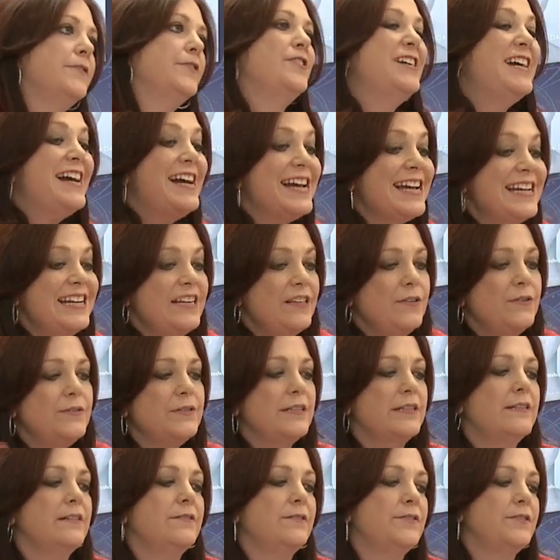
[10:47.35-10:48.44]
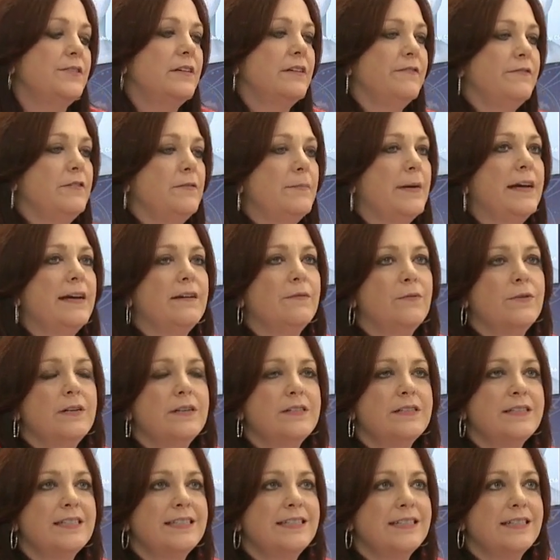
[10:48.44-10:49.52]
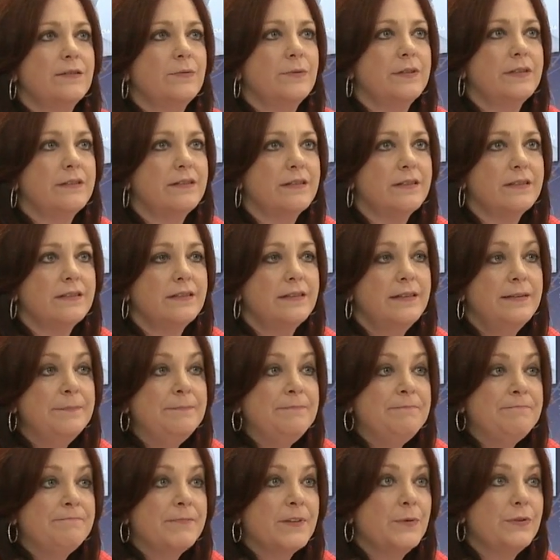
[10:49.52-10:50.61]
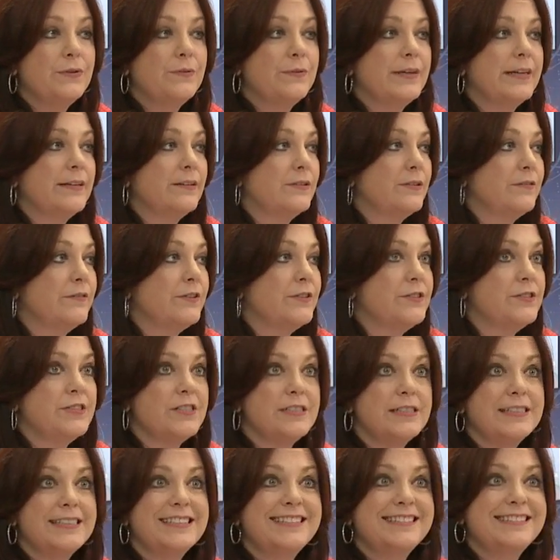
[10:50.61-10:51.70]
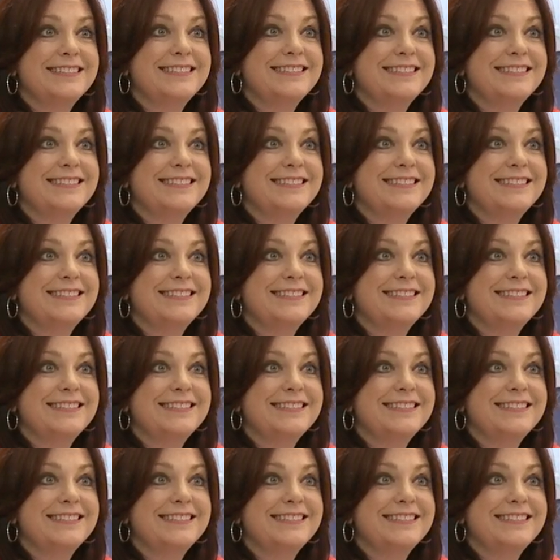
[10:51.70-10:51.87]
you're not going to use that other stuff you might want to just stick with the with the regular versions